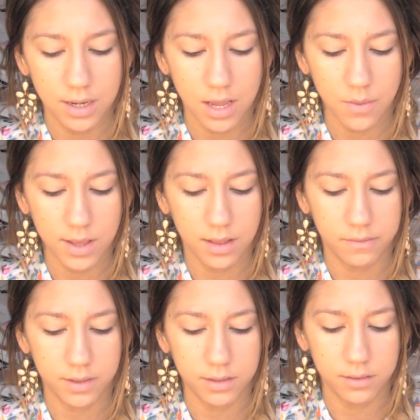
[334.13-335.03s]
now I
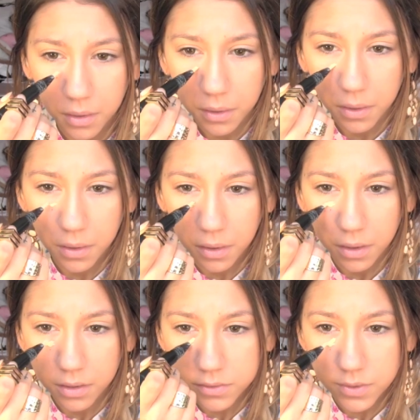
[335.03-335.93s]
love it.
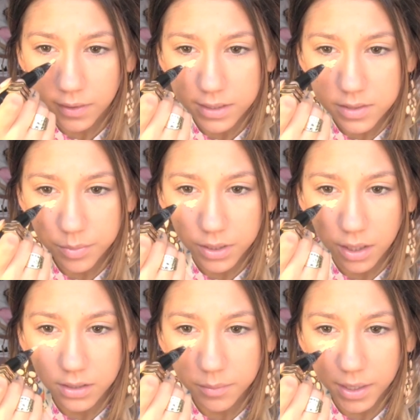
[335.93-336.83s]
So I like to put
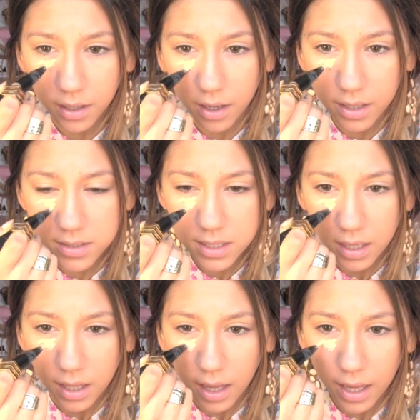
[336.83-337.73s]
it under my eyes.
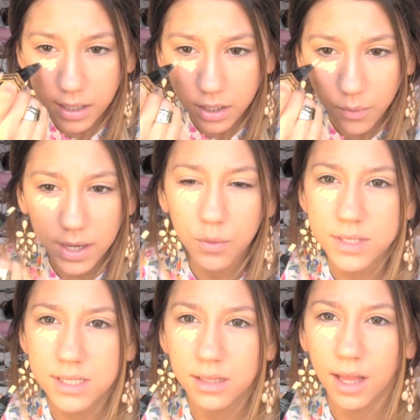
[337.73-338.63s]
And I know I
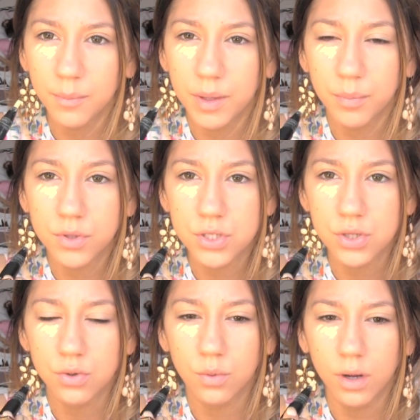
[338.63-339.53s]
always see a lot of people
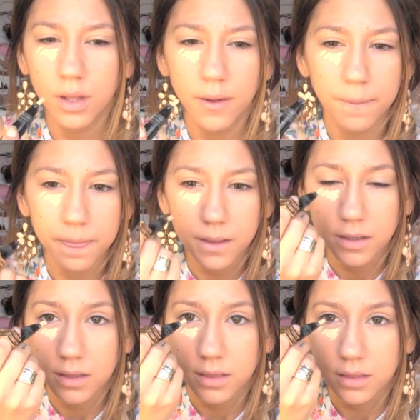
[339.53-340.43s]
do
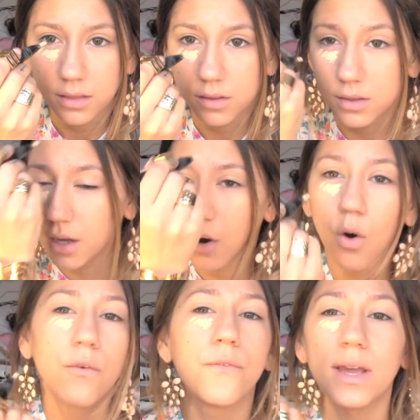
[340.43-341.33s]
their
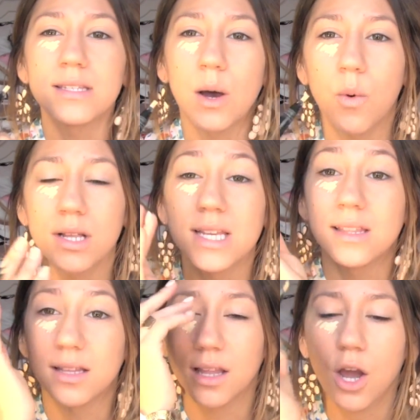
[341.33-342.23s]
whole face at once
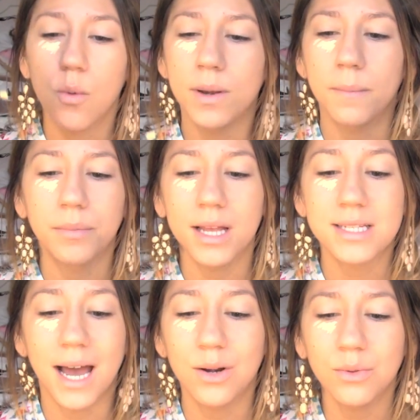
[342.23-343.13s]
and then they go in and
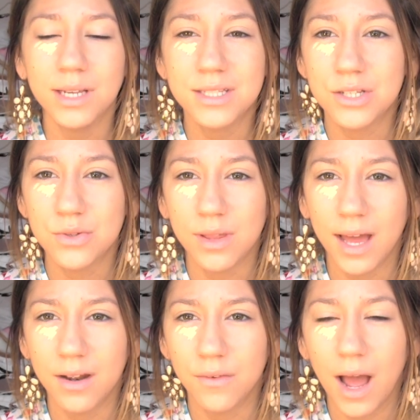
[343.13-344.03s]
blend. I don't like to do
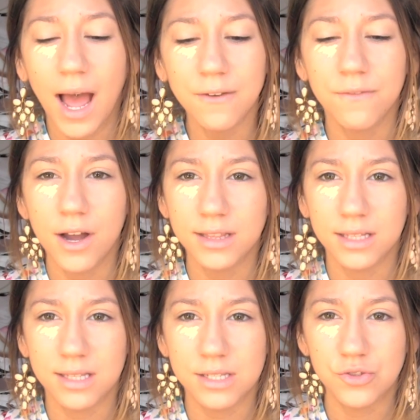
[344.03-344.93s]
that. I find
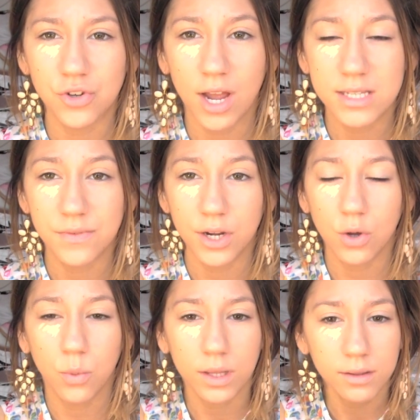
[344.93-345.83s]
that this dries very
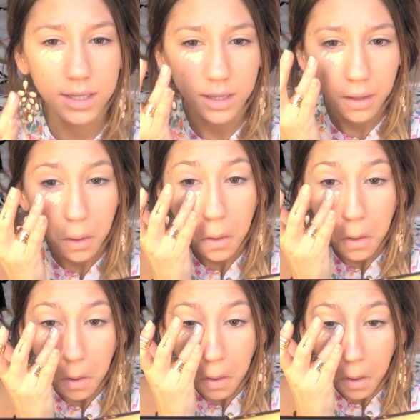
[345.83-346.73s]
quickly.
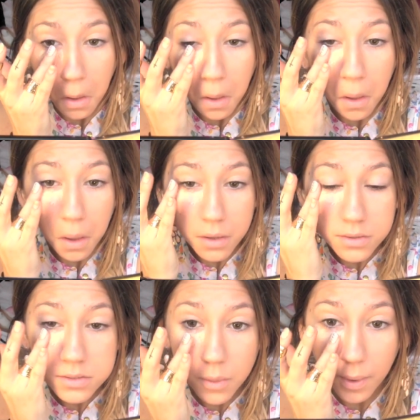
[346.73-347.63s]

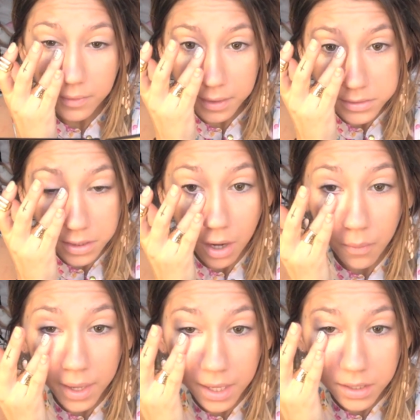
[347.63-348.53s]
So I like to
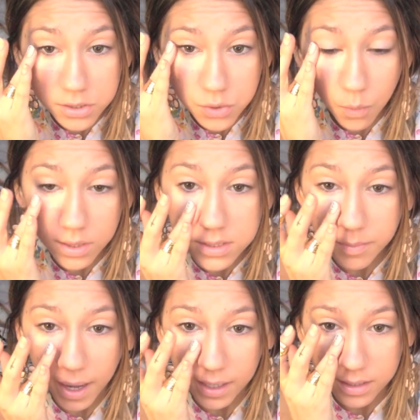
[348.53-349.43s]
go in and do one
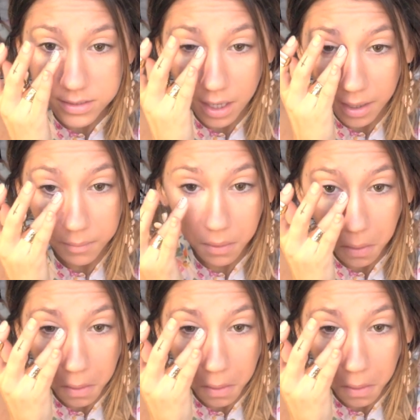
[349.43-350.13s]
spot at a time.